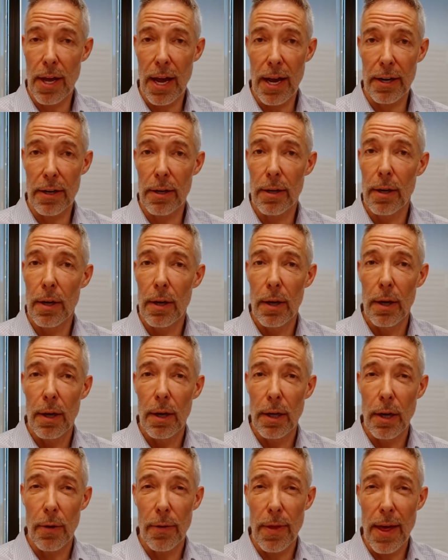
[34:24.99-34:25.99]
That
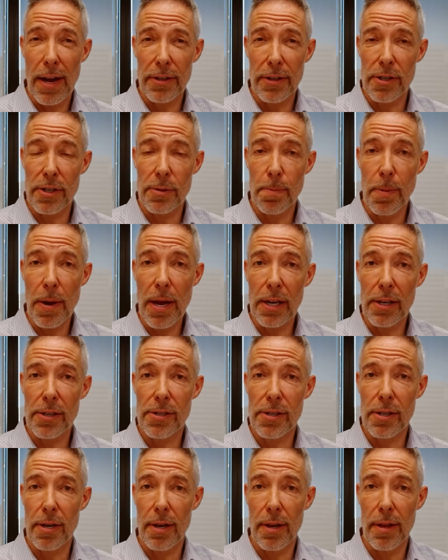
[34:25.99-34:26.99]

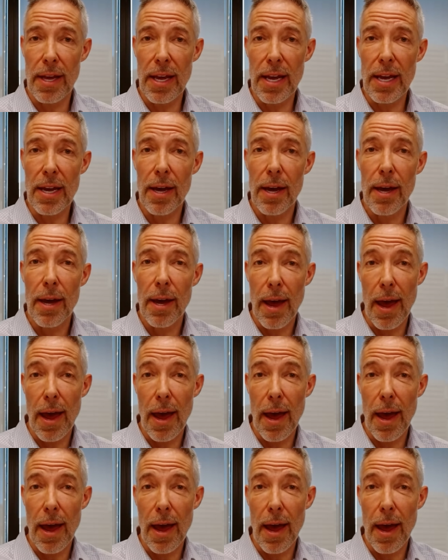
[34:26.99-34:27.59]
speaks to the